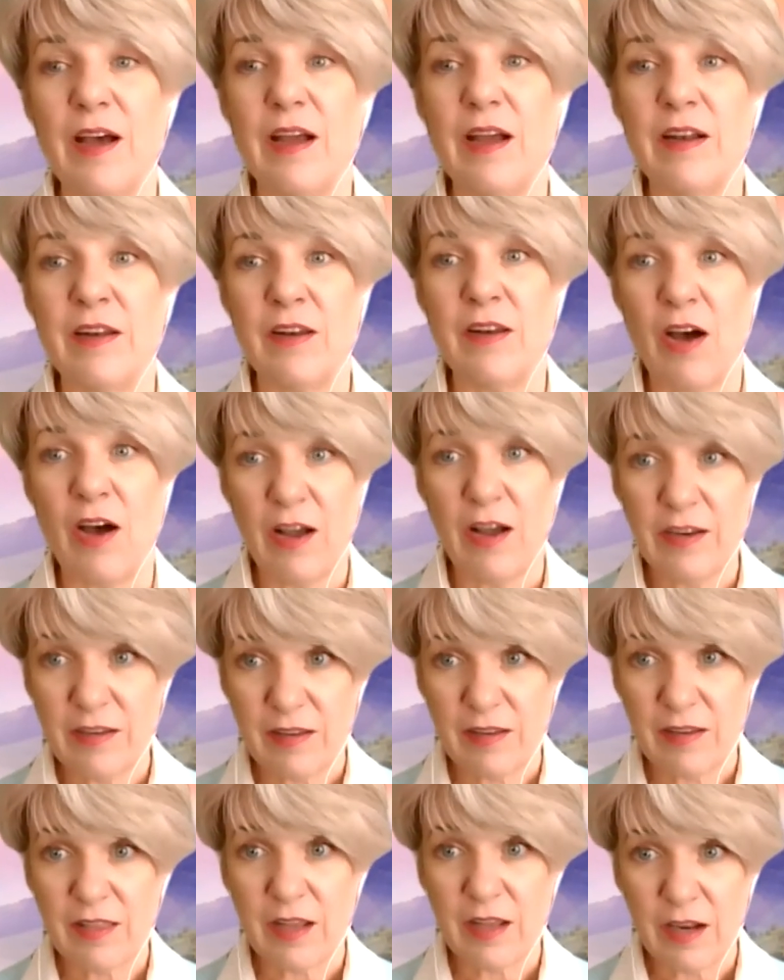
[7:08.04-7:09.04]
not
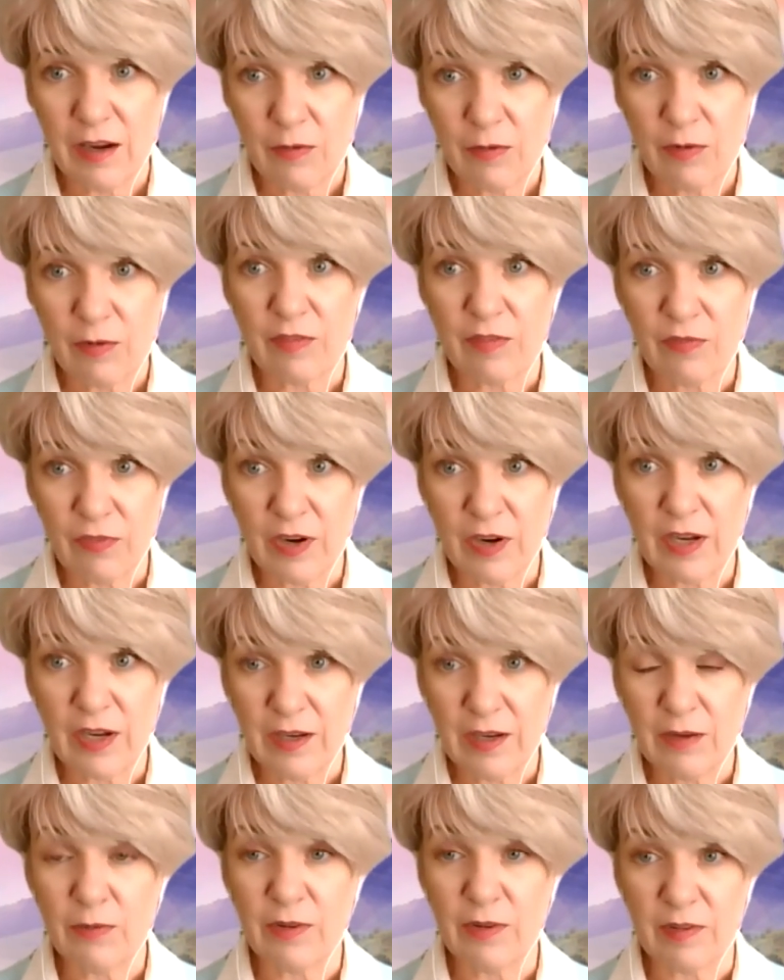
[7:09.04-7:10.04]
that I was afraid
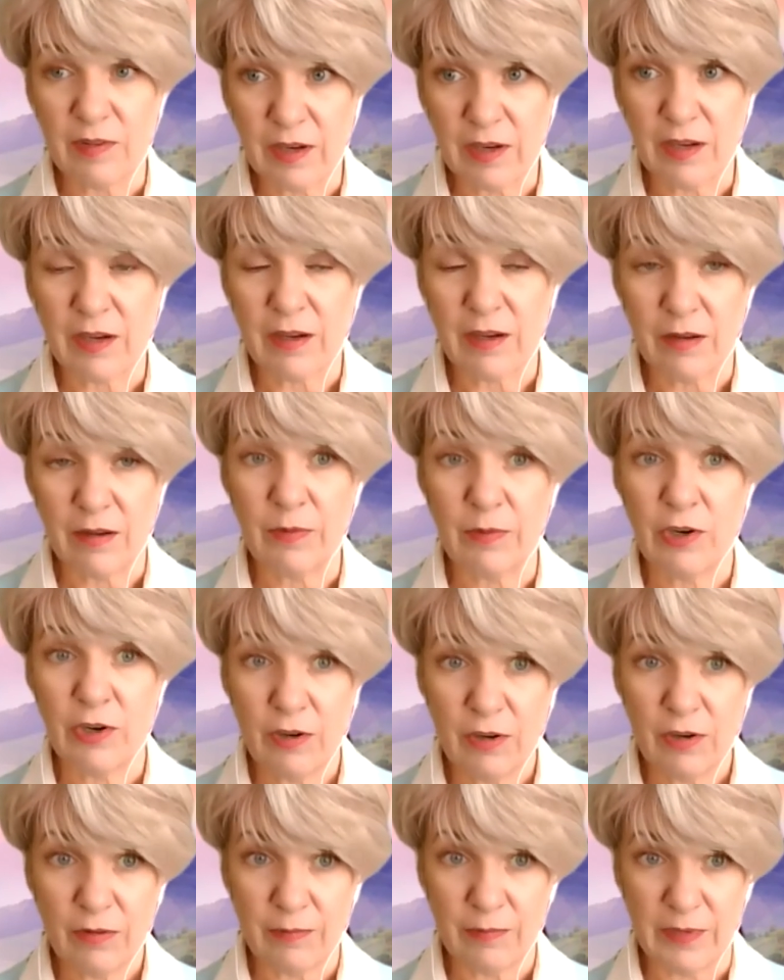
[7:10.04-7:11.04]
he was going to come
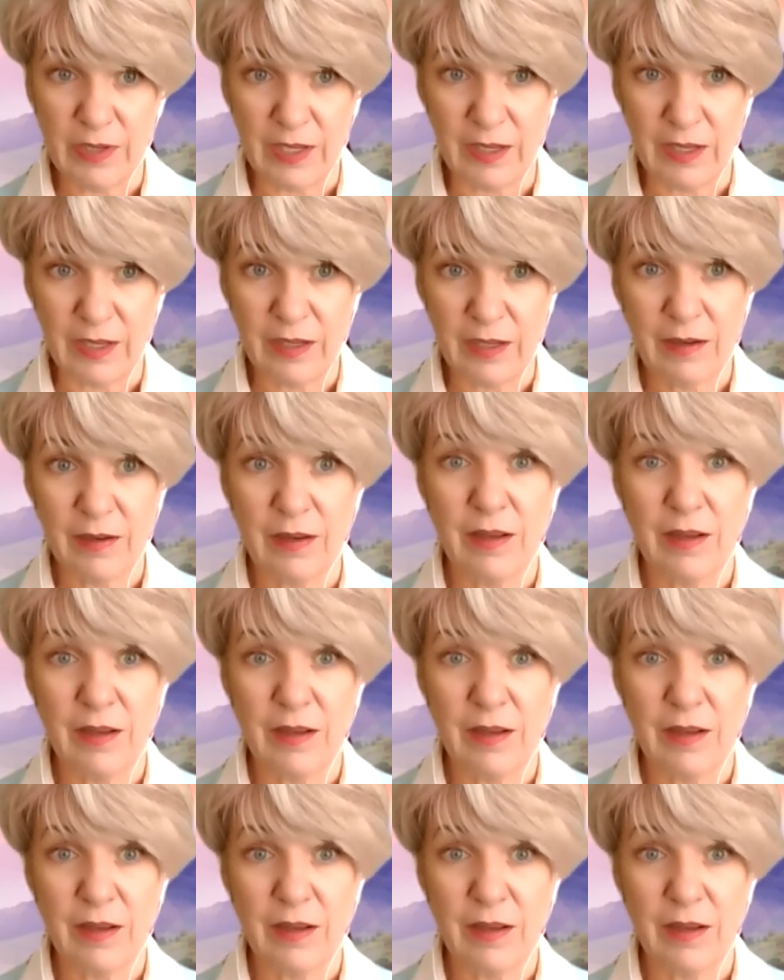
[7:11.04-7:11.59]
hurt me.